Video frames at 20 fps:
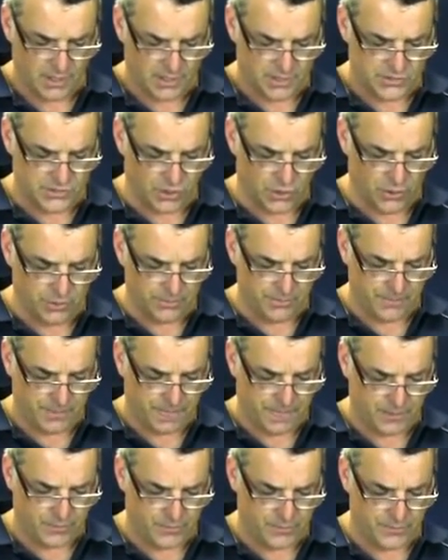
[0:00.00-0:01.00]
So
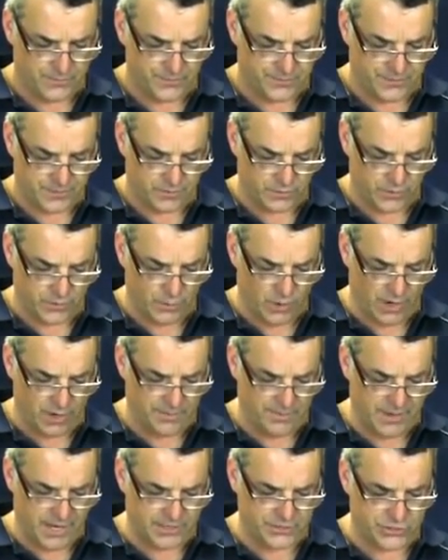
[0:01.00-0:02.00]
we want to
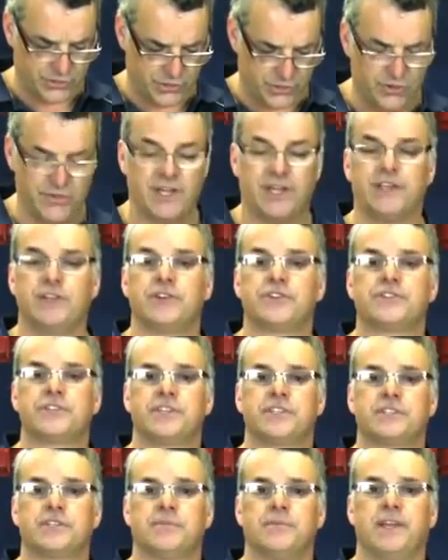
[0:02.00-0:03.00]
make sure that your
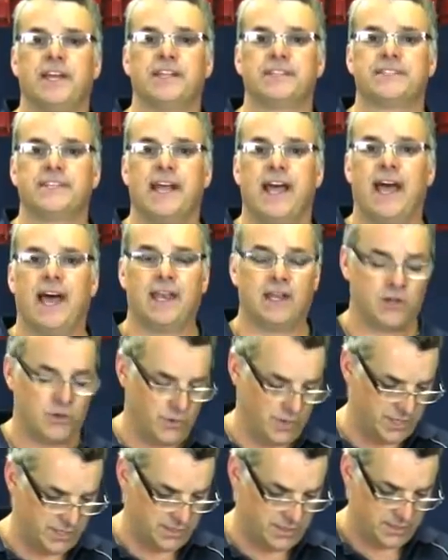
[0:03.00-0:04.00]
system gets
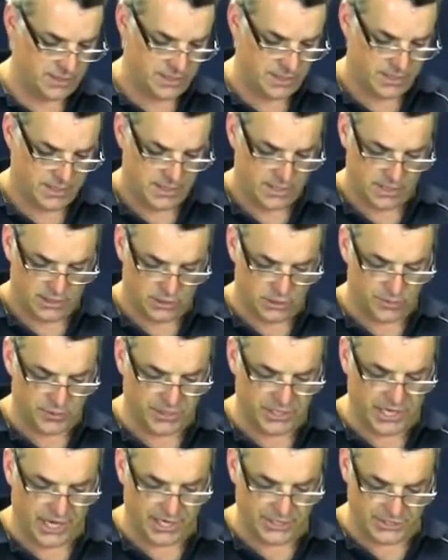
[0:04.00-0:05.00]
adequate
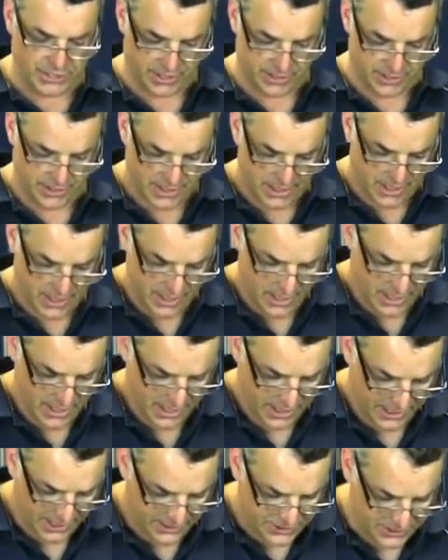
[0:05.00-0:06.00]
lubrication.
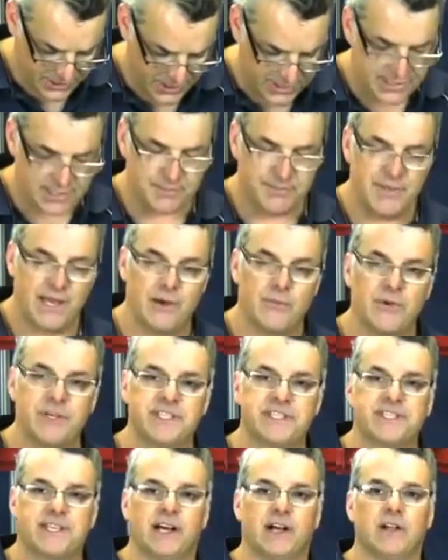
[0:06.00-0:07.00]
Each system that we
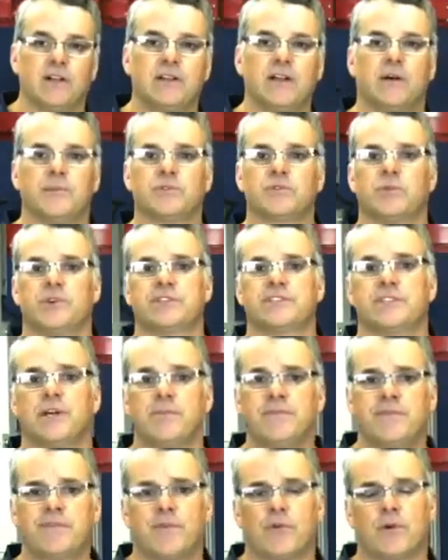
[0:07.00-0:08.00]
sell comes with
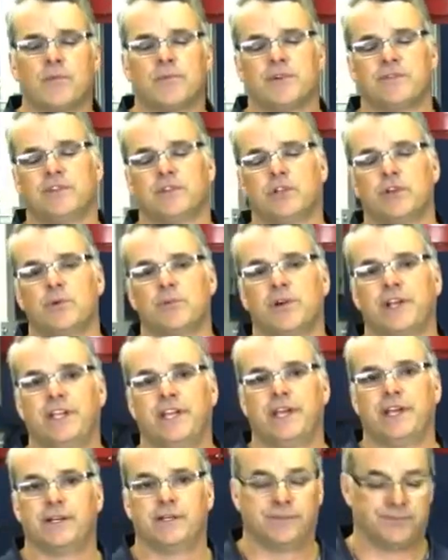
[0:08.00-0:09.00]
some form of a
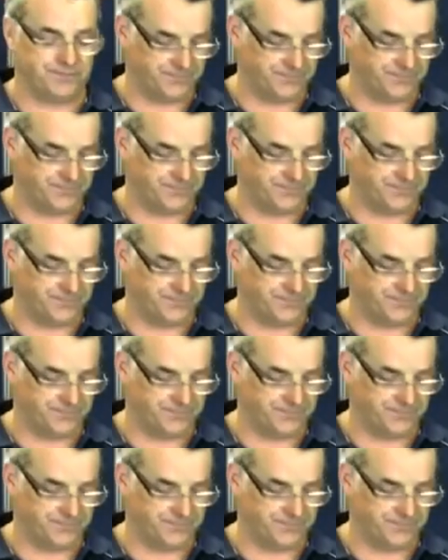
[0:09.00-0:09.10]
lubricator.